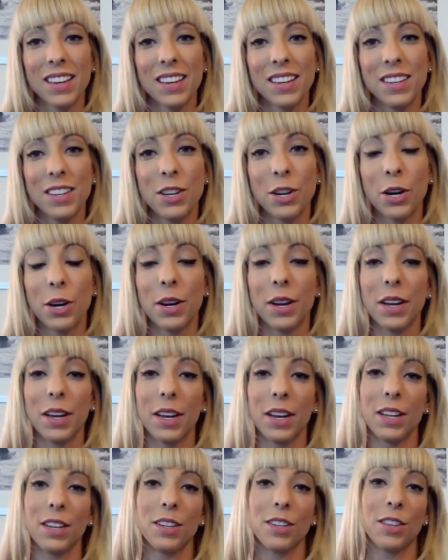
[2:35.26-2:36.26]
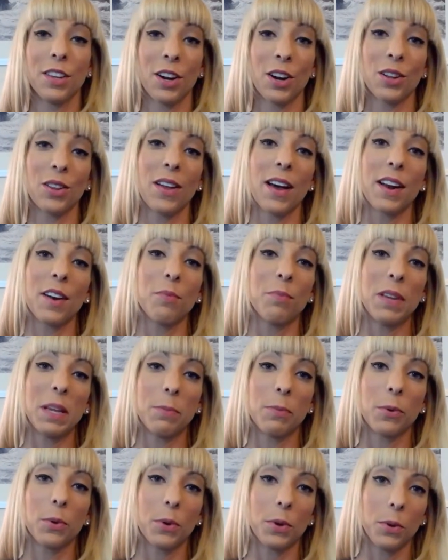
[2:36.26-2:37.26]
you're there are a lot of
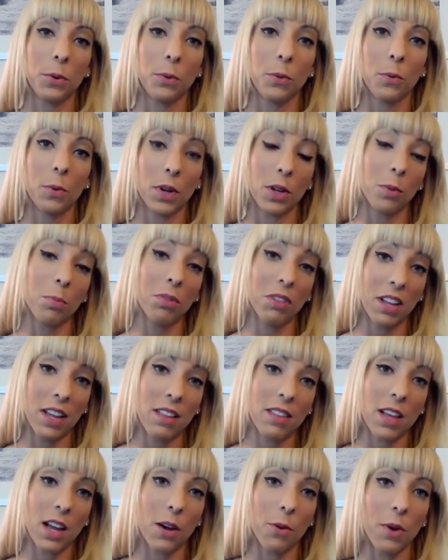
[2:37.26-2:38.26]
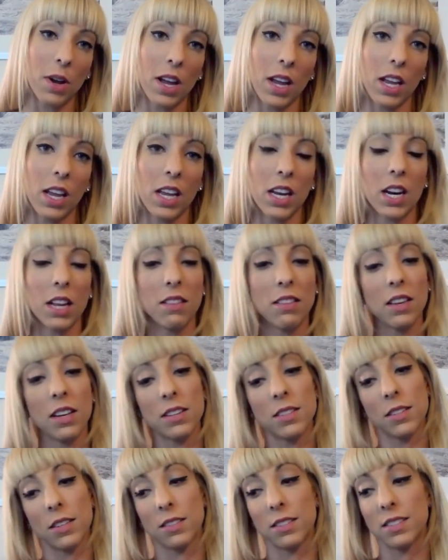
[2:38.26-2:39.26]
people who will play that way, and I think
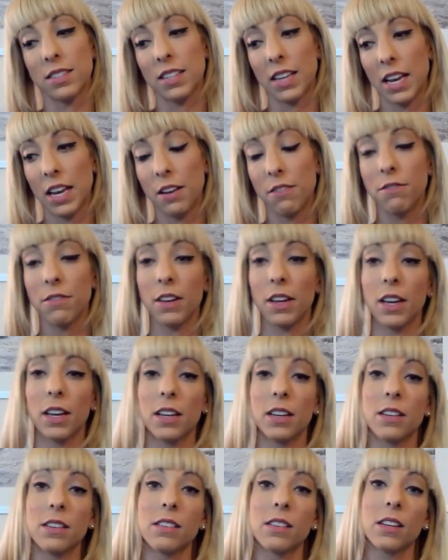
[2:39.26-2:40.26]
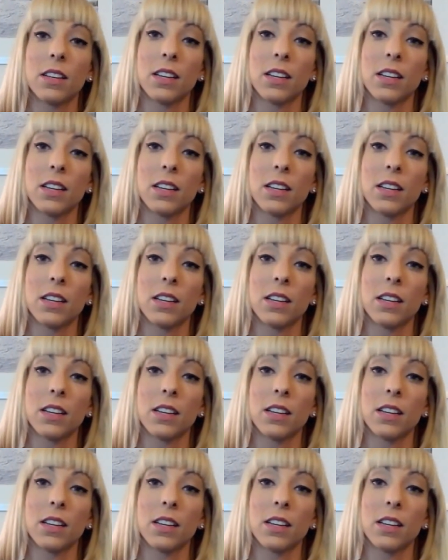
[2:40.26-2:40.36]
it's unsafe, and